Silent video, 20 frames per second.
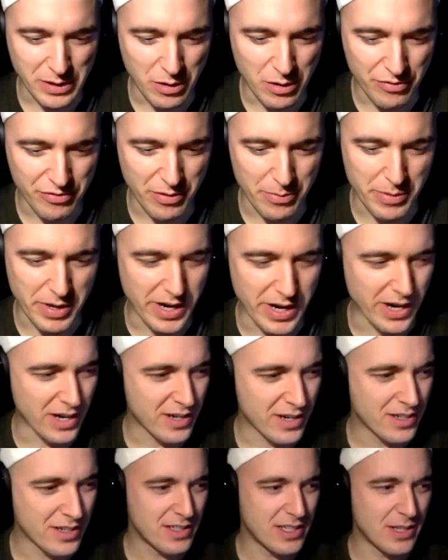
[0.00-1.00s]
from here?
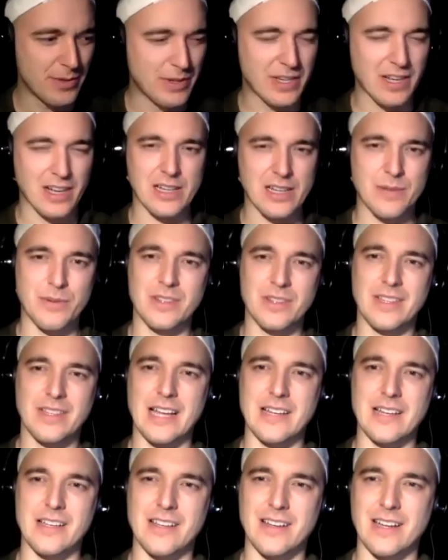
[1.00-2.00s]
Did we talk about that?
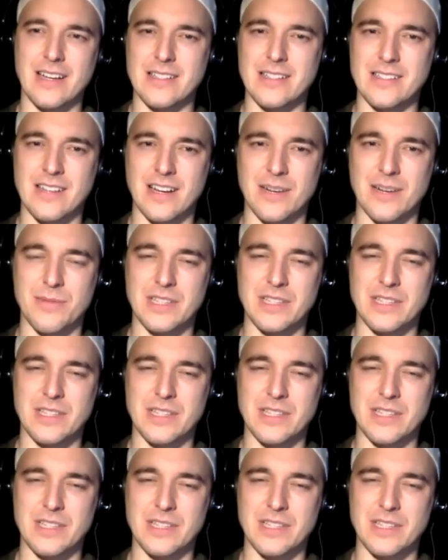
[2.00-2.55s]
Did you guys talk about that?